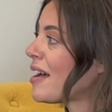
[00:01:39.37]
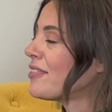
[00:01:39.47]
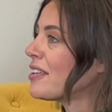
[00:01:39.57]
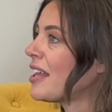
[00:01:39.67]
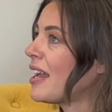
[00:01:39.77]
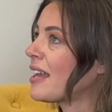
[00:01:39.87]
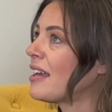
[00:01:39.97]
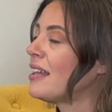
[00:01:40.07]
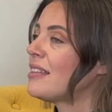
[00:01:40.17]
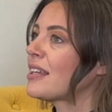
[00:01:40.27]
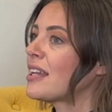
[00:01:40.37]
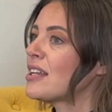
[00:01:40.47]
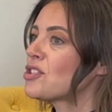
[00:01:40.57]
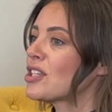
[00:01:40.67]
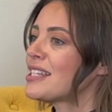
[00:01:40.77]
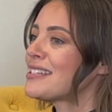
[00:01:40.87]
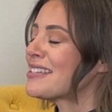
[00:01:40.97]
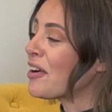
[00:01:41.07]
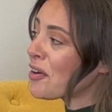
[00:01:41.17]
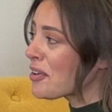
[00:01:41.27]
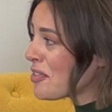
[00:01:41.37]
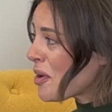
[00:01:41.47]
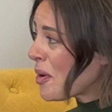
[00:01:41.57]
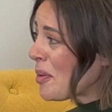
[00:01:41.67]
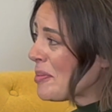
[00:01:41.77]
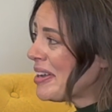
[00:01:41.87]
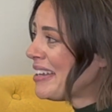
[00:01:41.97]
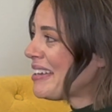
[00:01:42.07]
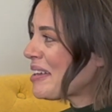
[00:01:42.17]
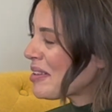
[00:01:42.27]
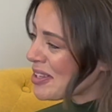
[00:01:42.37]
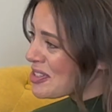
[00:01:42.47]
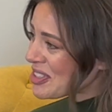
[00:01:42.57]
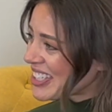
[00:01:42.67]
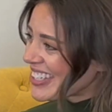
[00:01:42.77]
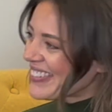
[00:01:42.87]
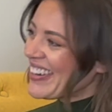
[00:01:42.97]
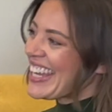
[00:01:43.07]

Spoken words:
Like the kitchen is the heart of the home, allegedly, right?